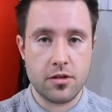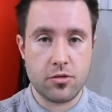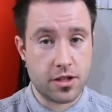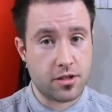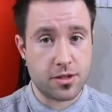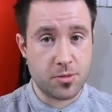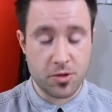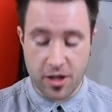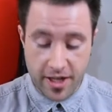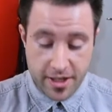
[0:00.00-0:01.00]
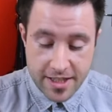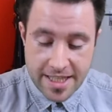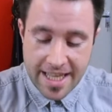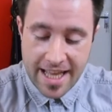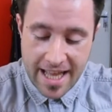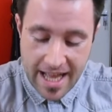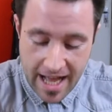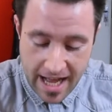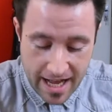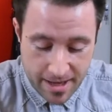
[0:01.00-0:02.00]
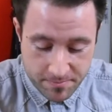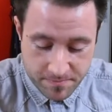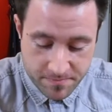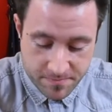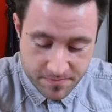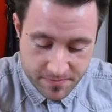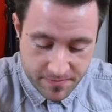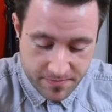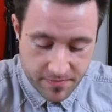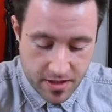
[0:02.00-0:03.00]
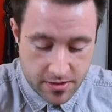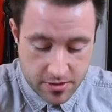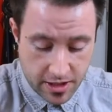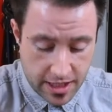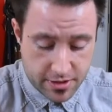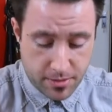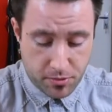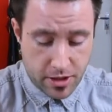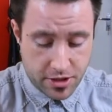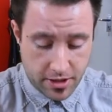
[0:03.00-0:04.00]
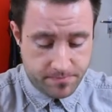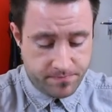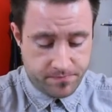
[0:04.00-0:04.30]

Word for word: criticise me all you like. Um, so that's the pressure.